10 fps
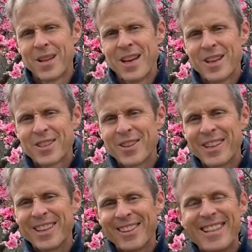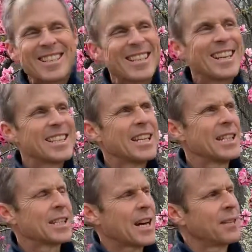So, you know, it's
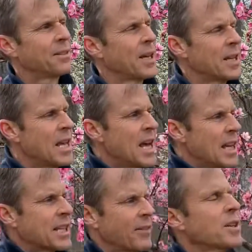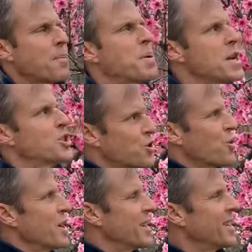kind of like a peach
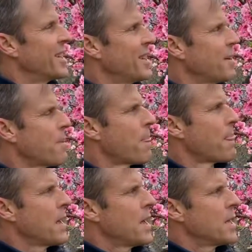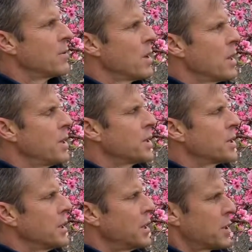tree. You know,
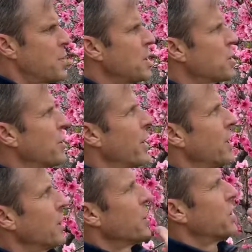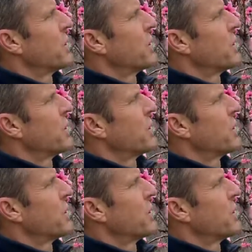this peach tree right here, which